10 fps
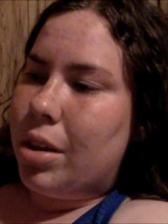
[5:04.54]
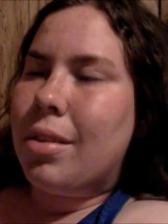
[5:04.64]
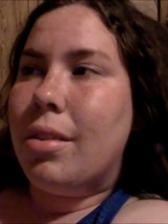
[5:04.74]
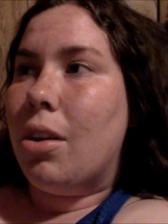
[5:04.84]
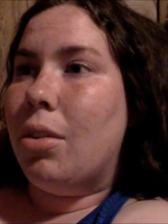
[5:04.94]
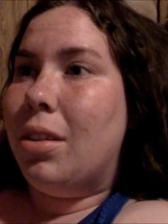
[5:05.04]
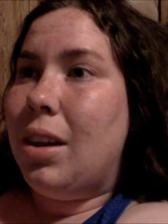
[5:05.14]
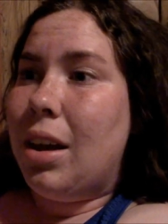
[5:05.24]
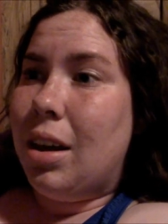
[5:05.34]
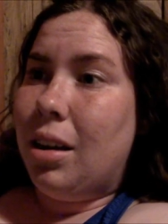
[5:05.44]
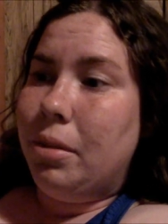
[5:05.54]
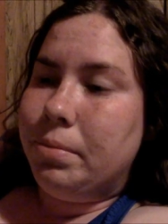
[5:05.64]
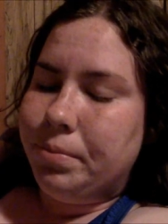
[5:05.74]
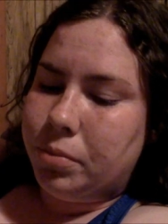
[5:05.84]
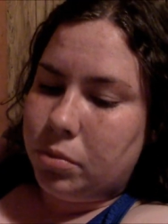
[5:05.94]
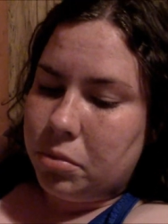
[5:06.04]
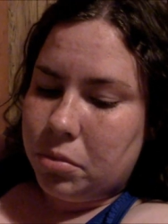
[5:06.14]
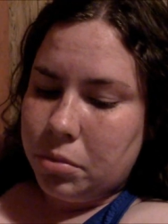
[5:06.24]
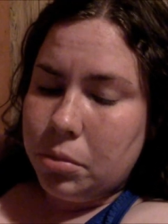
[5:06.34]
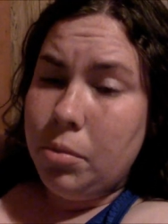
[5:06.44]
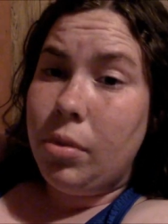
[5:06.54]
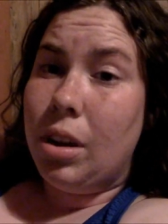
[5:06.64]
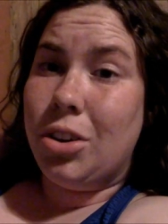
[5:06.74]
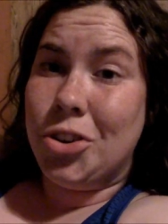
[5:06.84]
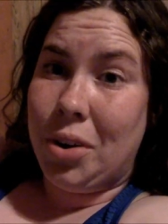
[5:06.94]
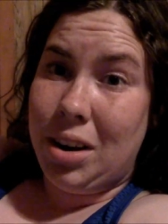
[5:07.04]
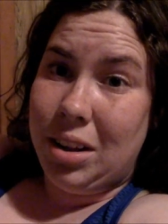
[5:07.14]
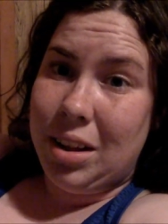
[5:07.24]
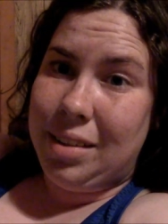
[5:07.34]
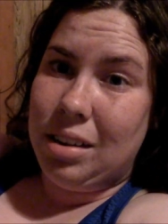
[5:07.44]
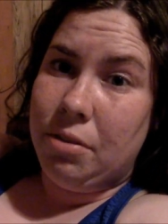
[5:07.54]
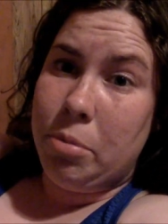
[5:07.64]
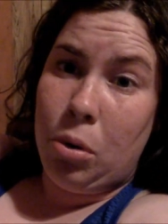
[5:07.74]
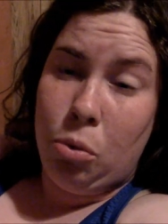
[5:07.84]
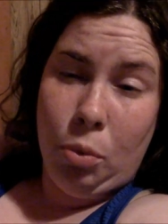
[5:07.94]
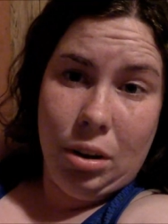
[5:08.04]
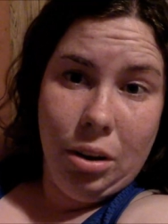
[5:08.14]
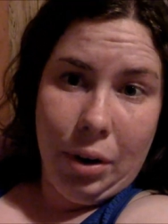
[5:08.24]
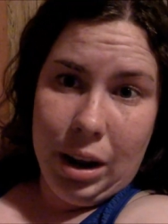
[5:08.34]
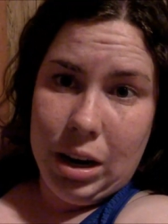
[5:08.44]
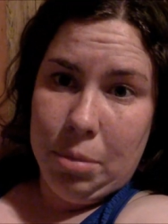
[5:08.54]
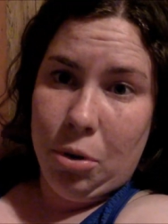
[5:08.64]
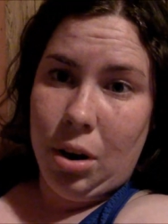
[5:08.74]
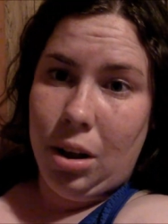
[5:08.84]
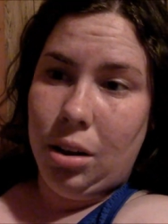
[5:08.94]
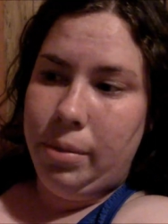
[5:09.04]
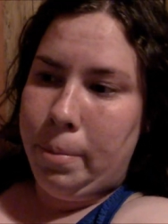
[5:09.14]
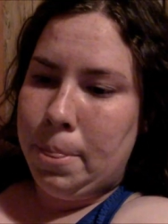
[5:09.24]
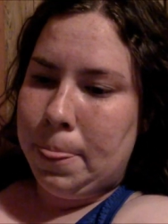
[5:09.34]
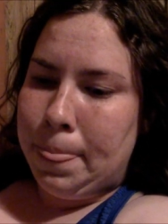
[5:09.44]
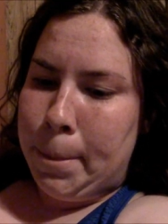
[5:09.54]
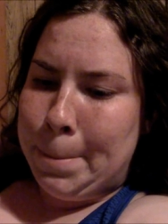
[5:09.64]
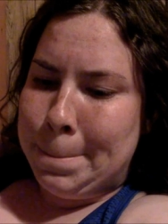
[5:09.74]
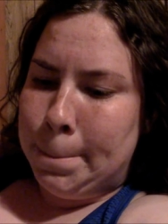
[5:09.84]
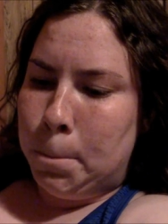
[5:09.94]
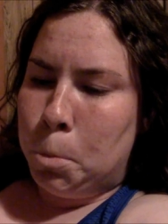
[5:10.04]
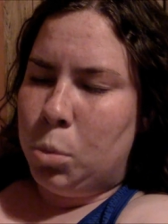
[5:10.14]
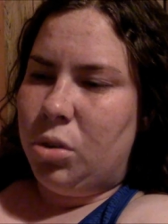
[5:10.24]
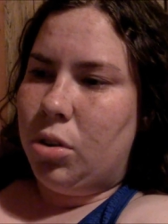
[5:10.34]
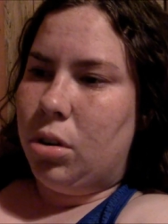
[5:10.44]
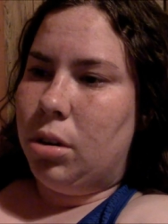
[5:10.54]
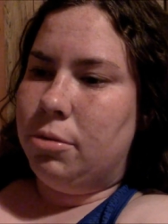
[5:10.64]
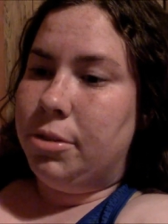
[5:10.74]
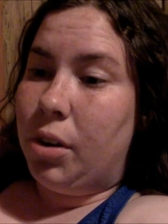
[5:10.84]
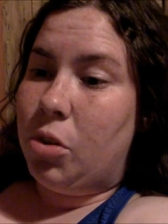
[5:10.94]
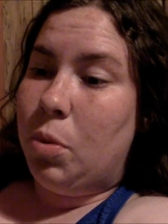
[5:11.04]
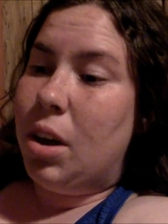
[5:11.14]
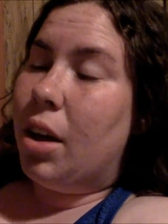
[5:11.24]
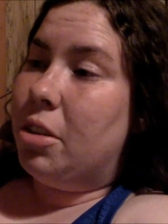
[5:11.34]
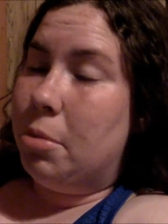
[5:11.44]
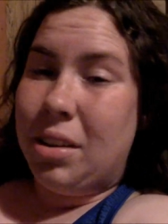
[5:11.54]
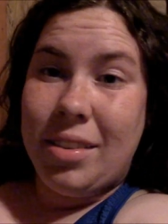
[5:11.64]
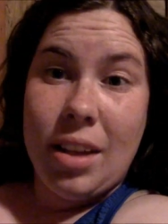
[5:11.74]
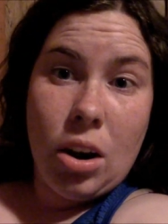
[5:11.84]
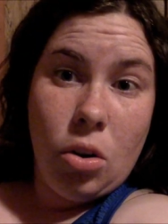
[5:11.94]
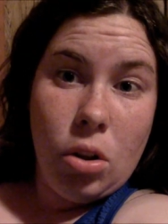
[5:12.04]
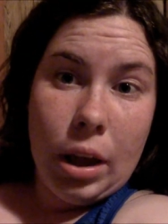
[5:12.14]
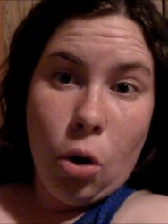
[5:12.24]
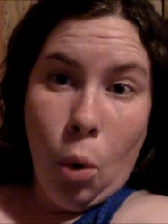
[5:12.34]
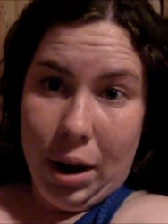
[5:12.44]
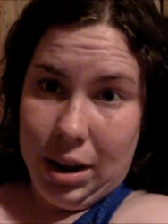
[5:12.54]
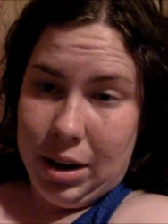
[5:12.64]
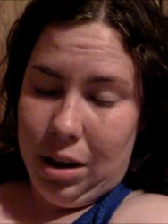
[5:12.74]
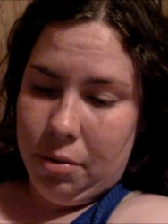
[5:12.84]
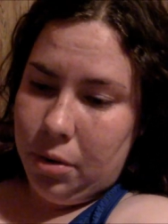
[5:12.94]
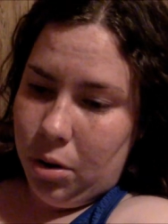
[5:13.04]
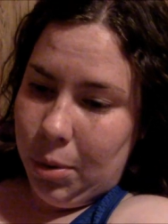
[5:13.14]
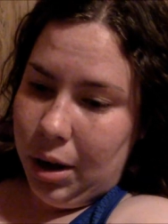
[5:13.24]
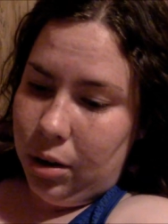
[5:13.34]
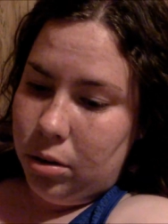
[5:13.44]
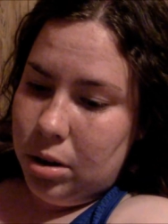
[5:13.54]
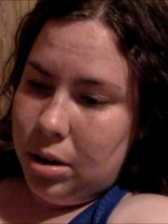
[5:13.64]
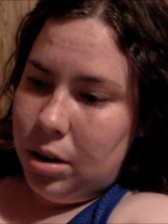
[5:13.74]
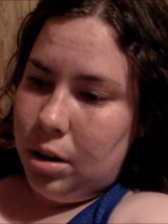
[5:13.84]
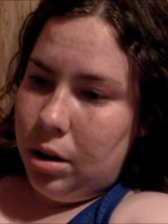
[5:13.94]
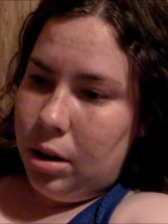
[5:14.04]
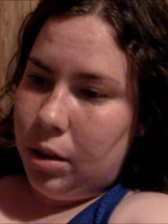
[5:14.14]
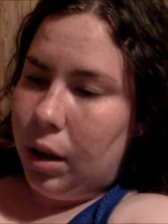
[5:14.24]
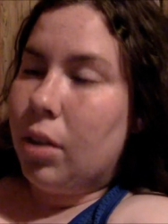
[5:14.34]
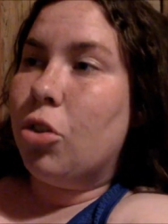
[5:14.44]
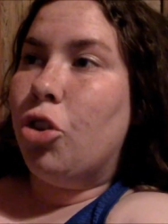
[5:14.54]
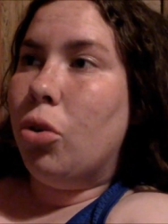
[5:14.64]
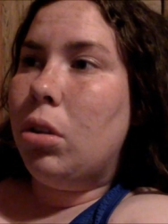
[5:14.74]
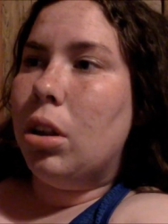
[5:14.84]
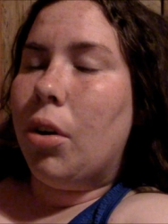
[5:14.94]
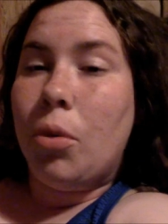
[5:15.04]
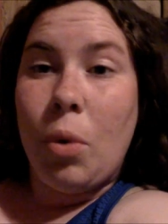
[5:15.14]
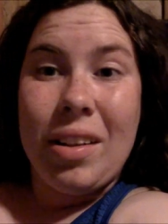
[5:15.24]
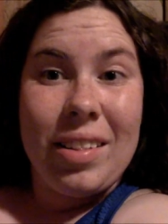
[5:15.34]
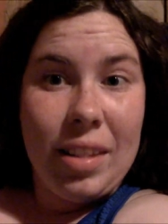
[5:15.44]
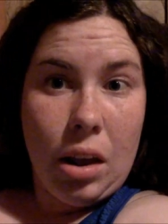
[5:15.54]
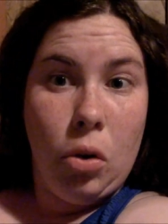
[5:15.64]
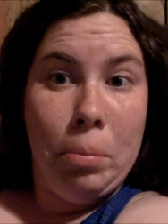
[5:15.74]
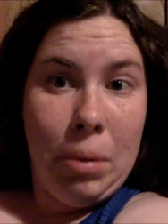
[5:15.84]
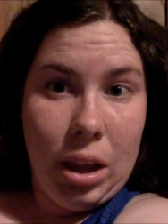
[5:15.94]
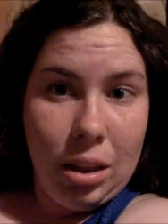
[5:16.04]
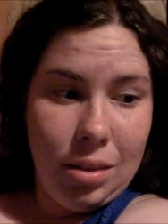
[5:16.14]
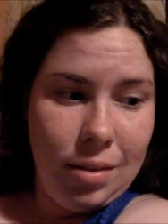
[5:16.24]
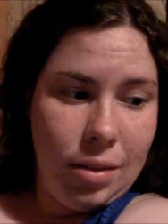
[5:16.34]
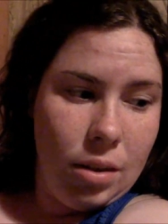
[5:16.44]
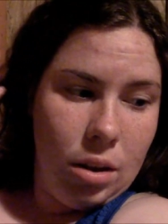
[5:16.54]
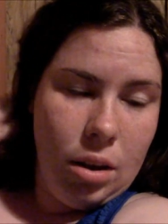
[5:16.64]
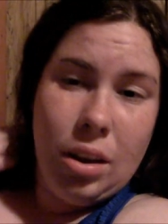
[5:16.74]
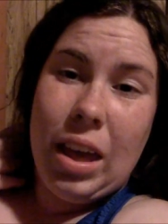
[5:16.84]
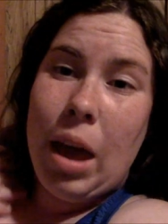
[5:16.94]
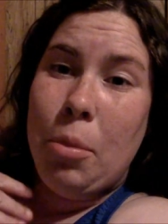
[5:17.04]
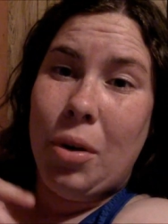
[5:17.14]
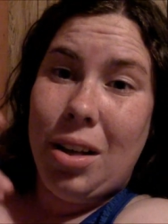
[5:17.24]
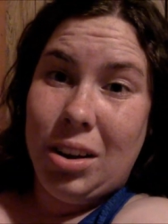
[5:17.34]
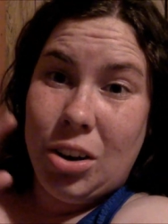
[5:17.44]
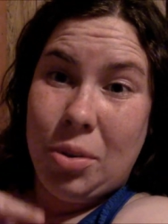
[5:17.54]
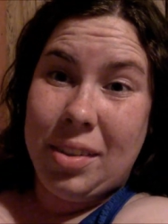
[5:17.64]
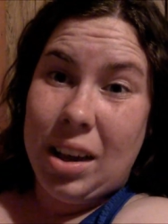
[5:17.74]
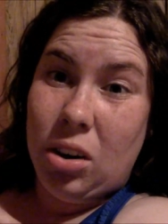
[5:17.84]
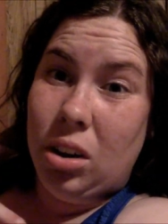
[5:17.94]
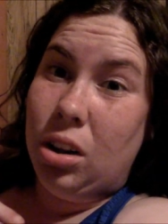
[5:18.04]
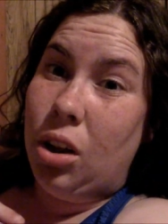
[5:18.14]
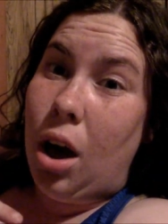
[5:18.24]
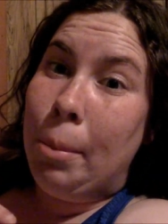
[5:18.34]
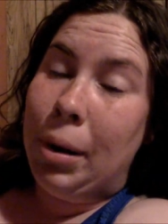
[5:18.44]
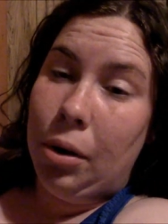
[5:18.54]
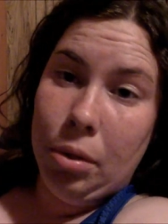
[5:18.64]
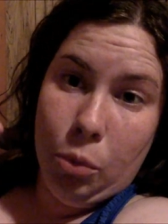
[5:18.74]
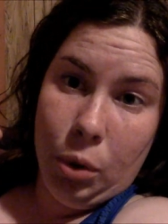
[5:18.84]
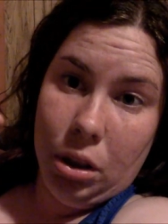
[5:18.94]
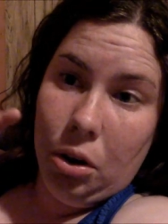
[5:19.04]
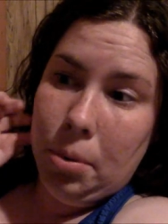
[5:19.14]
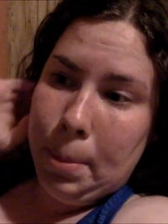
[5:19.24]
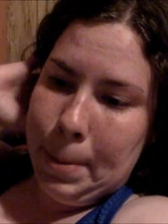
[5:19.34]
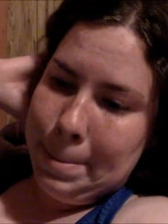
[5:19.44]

So today, training lesson for both Riddler and Emerell was on. First, we got them to settle and quiet down for a while, and they got to truly learn what settle means. Emerell could do settle a lot better than Riddler.